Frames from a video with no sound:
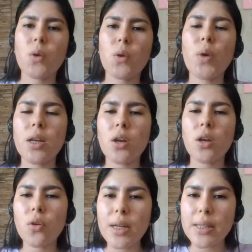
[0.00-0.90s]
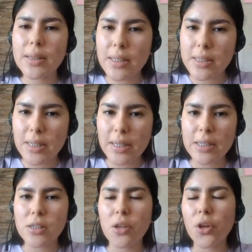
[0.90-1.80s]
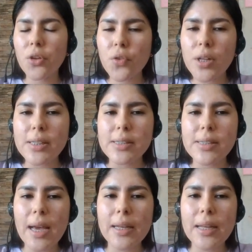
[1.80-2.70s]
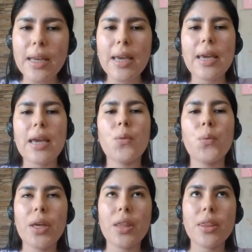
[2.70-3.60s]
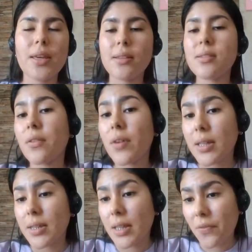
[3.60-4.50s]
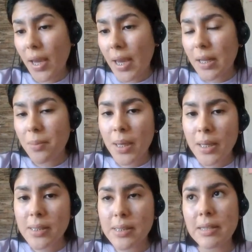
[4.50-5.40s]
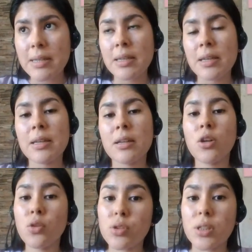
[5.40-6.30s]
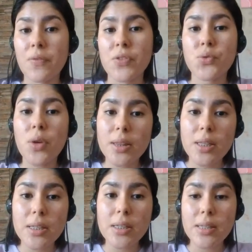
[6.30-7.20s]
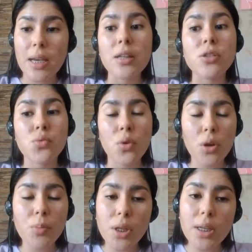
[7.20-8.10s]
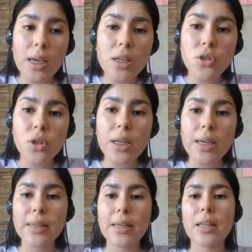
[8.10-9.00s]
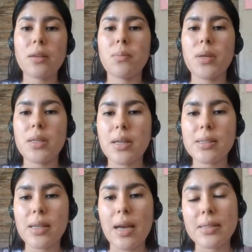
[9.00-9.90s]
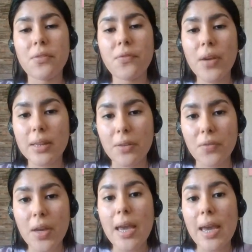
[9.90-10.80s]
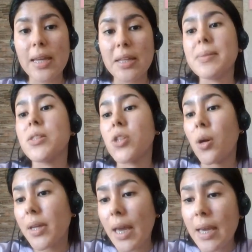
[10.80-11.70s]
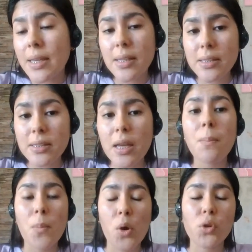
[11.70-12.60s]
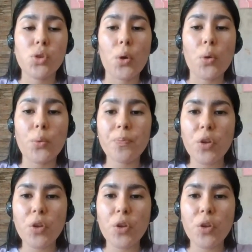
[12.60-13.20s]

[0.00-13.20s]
When online teaching is thoughtfully designed with interactive elements, inclusive strategies, and strong communication, it can be just as effective, and in some cases, more so.